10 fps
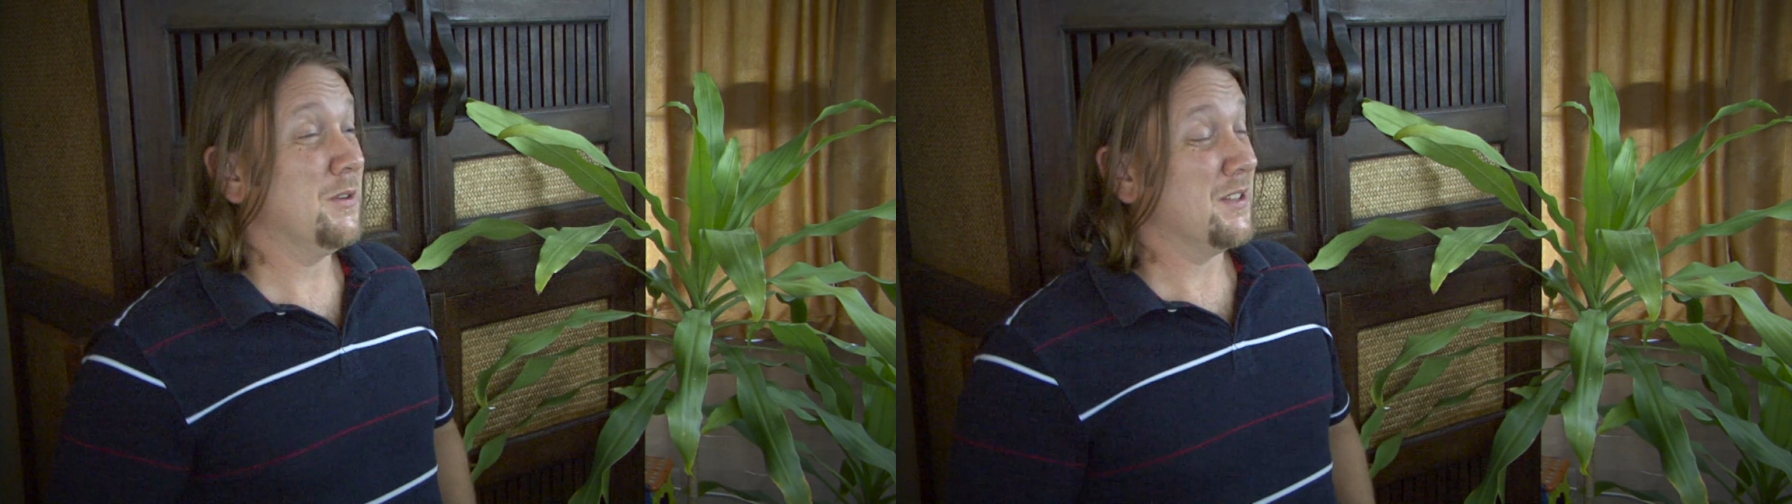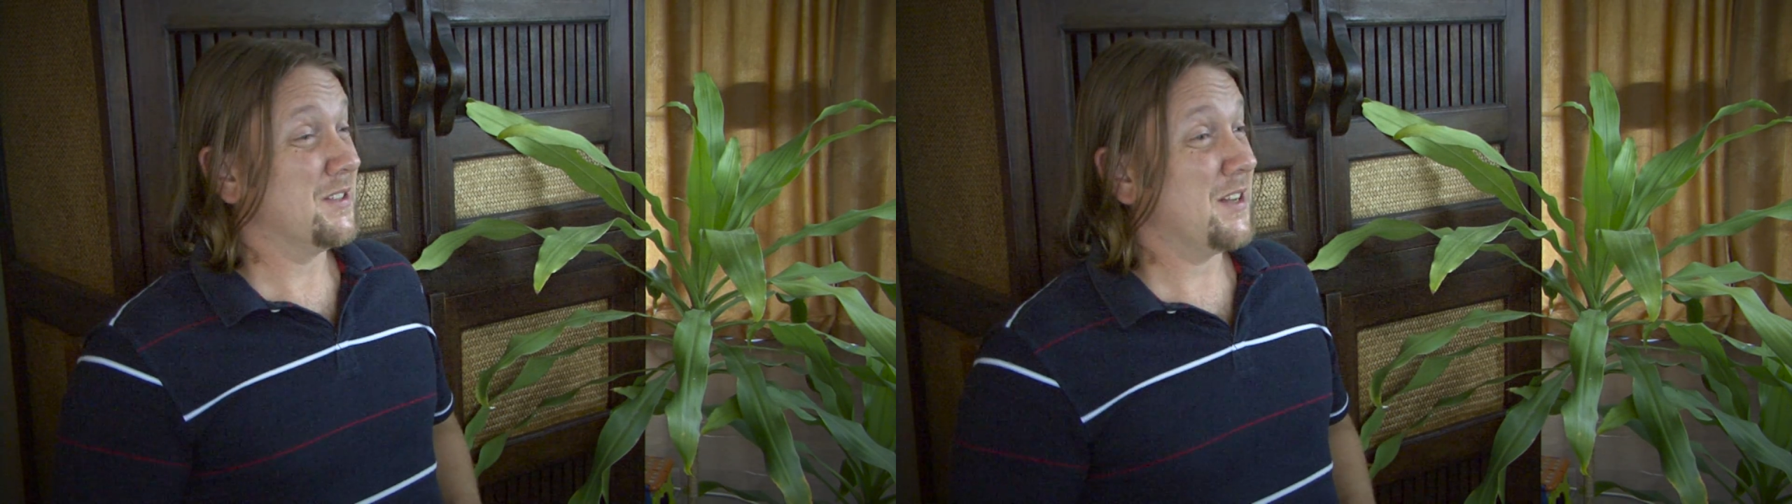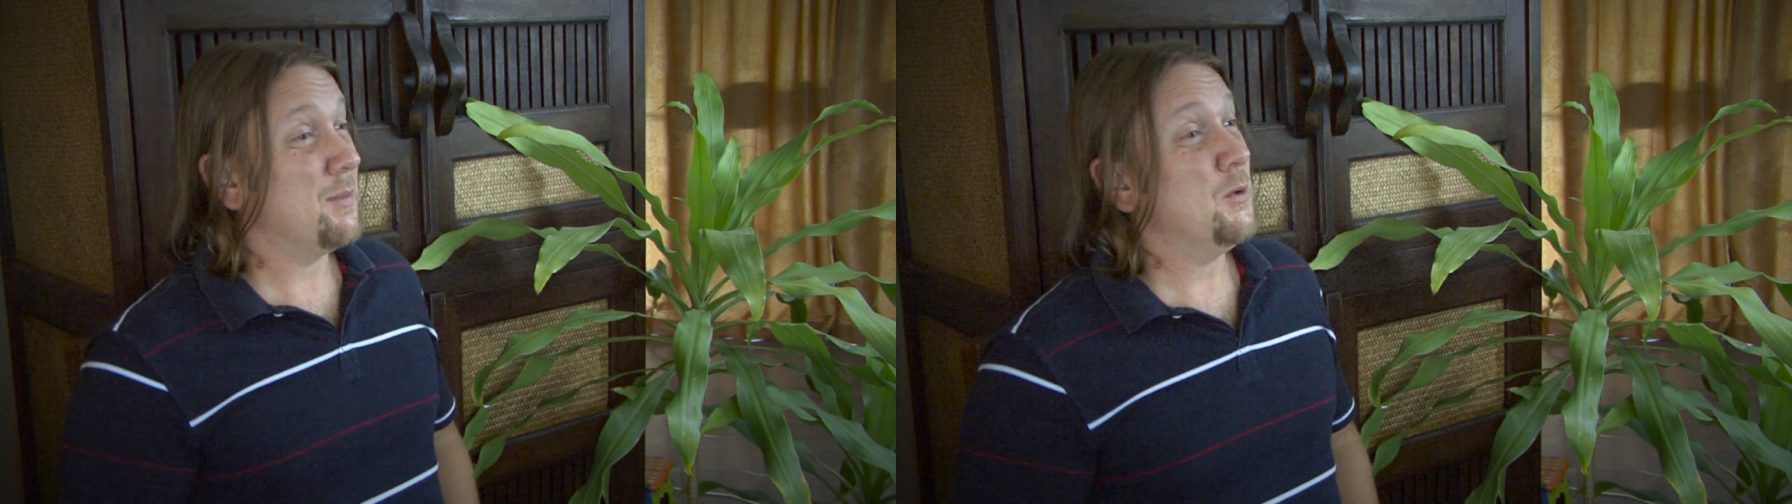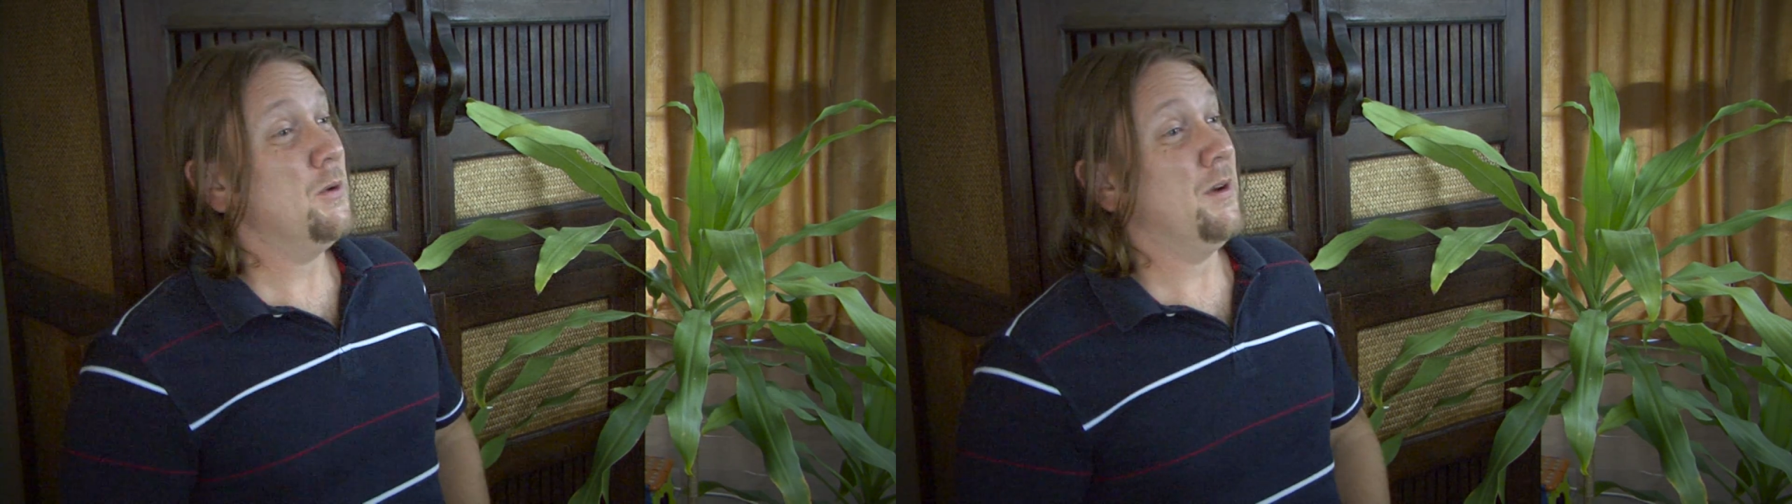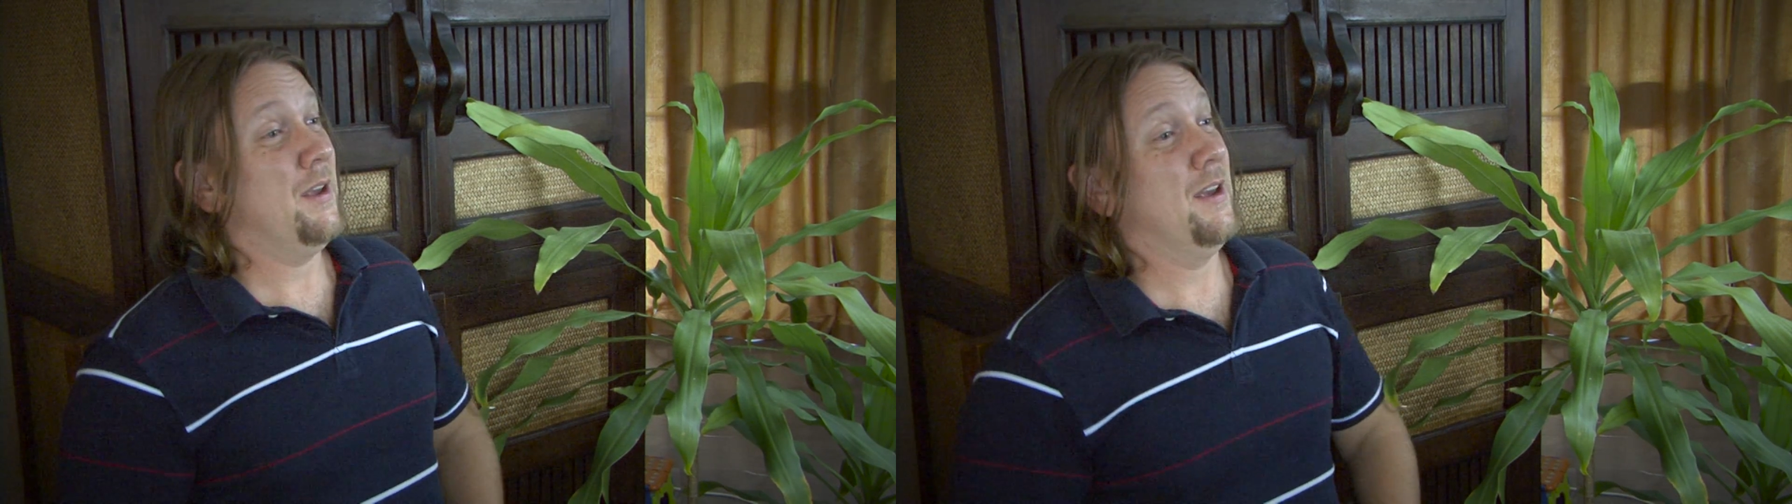
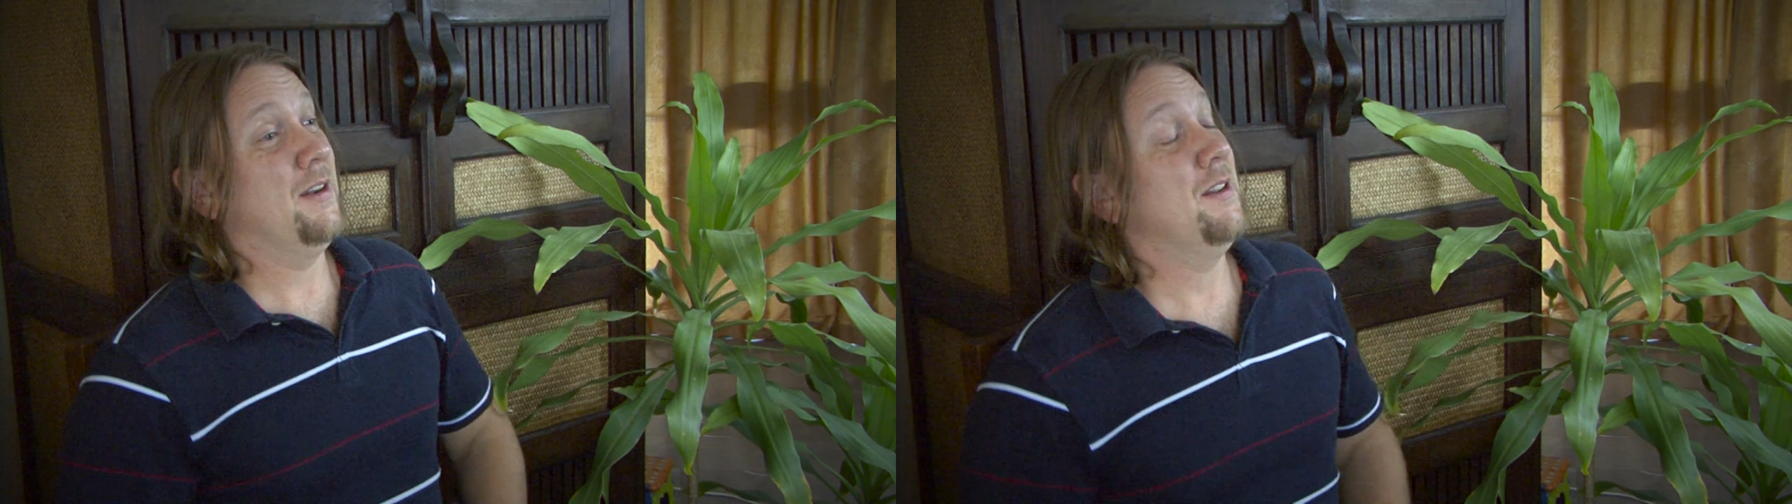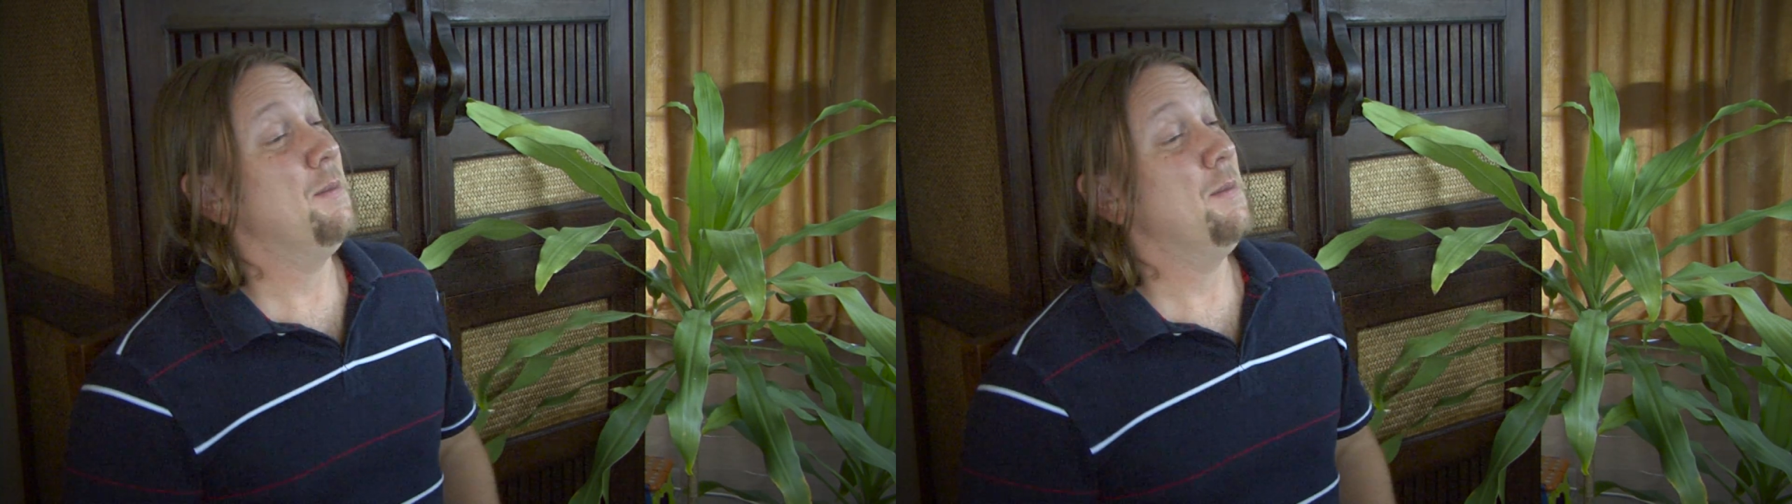disciple and